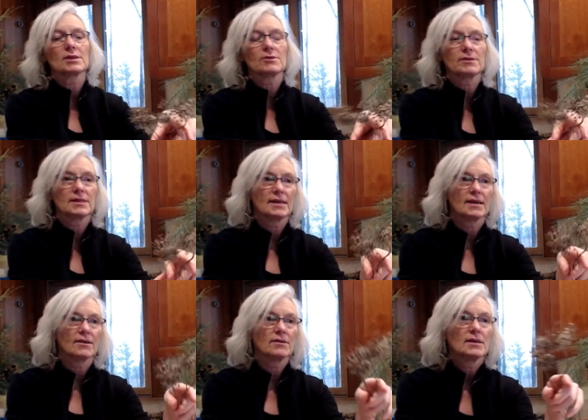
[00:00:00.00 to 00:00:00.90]
earlier in the
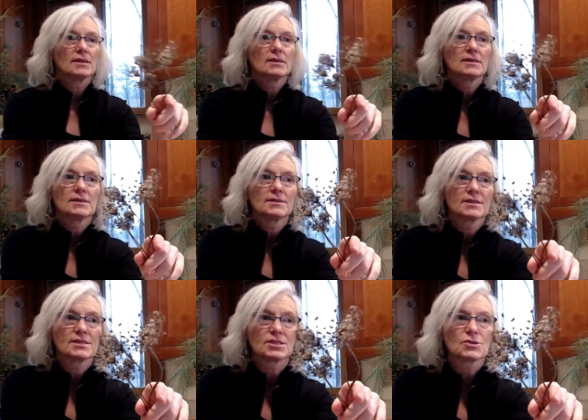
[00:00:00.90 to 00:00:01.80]
year.
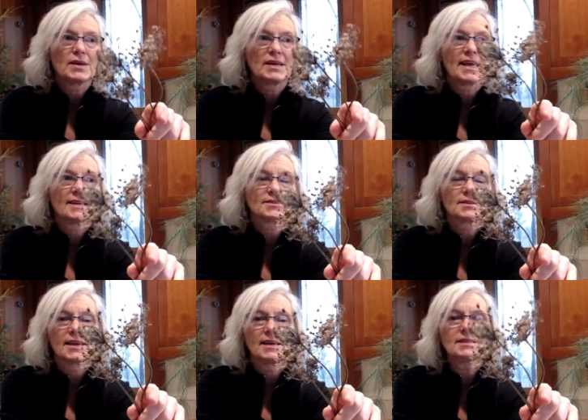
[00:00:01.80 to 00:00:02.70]
This is Queen
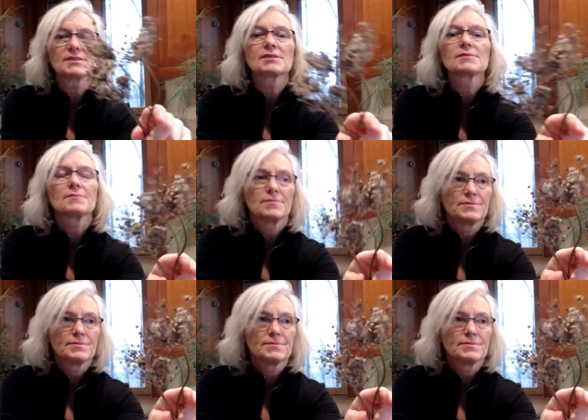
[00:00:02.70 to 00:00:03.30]
Anne's lace.